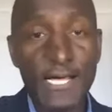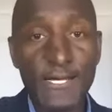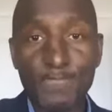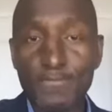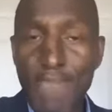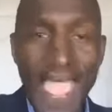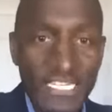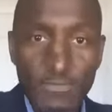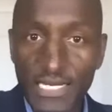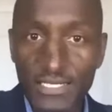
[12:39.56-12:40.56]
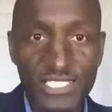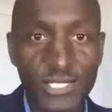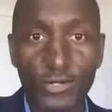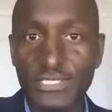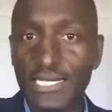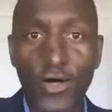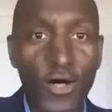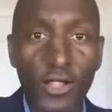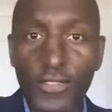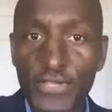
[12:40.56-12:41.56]
management consulting,
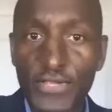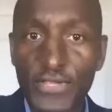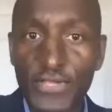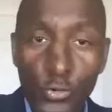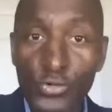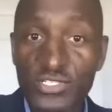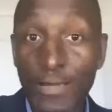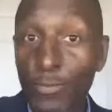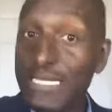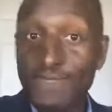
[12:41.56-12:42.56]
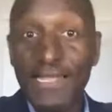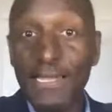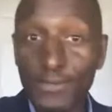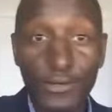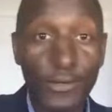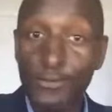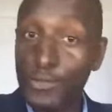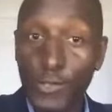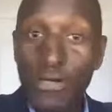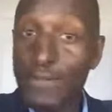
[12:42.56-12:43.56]
all the tools that we develop
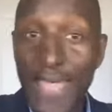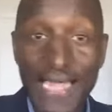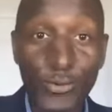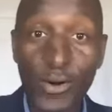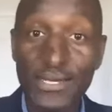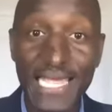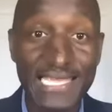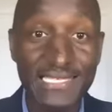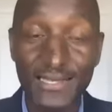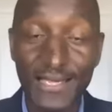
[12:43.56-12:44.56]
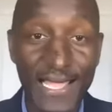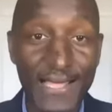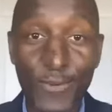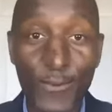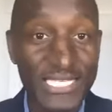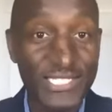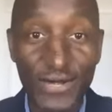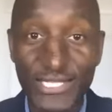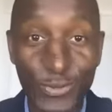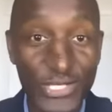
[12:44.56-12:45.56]
going back to our days when we
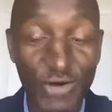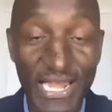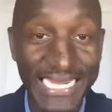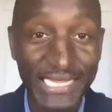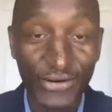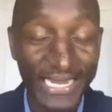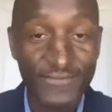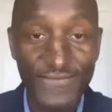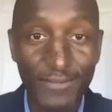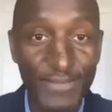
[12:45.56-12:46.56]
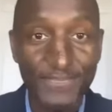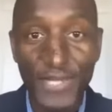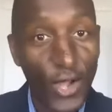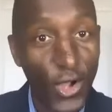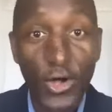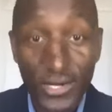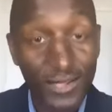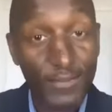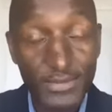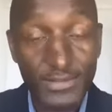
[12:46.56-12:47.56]
started doing training and learning and development all
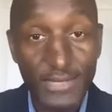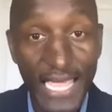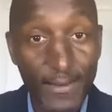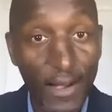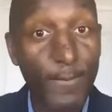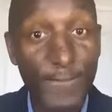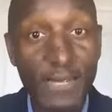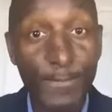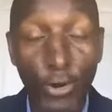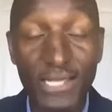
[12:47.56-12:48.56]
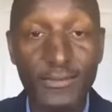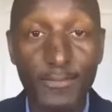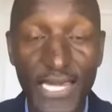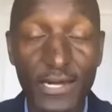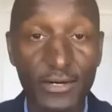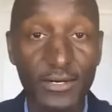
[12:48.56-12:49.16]
are being brought to bear.